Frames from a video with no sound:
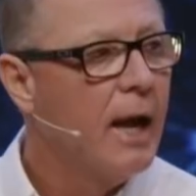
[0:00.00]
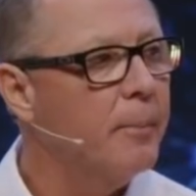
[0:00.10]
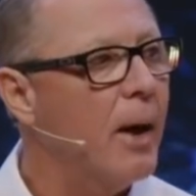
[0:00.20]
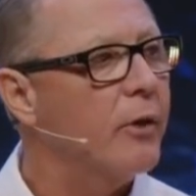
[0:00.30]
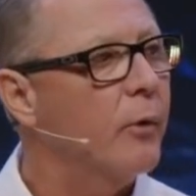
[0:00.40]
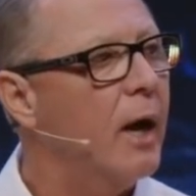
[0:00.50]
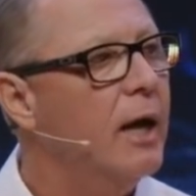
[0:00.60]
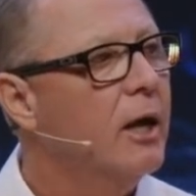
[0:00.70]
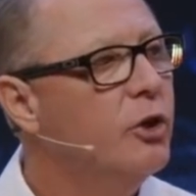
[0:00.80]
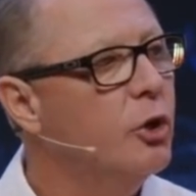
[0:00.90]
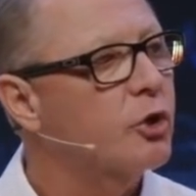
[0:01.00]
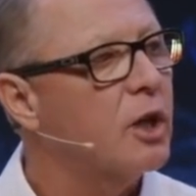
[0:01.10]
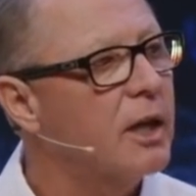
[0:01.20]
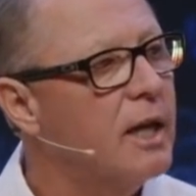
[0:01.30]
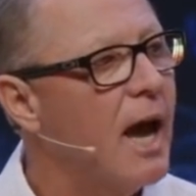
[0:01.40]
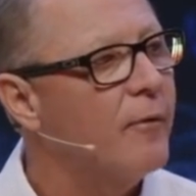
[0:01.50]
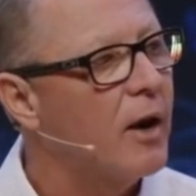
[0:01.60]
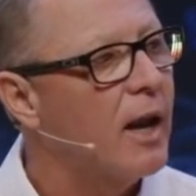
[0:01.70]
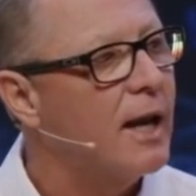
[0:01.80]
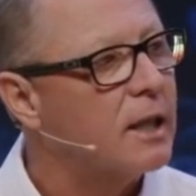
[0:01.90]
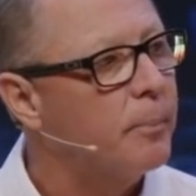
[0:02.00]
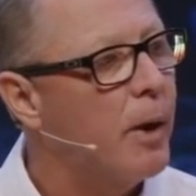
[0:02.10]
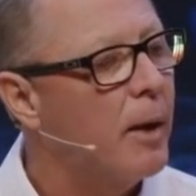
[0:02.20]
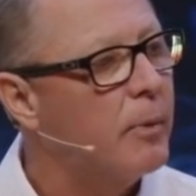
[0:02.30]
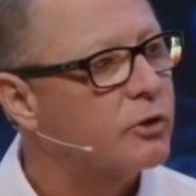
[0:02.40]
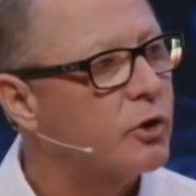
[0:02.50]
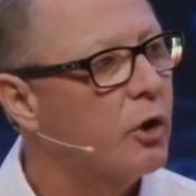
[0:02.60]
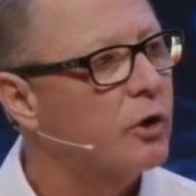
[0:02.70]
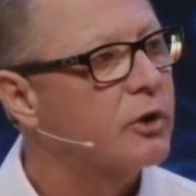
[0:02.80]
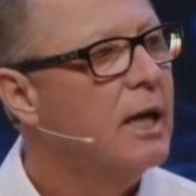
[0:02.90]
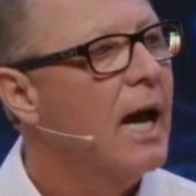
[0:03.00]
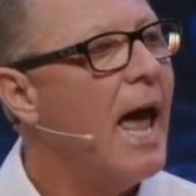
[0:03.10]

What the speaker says: And by the way, you should never let the public schools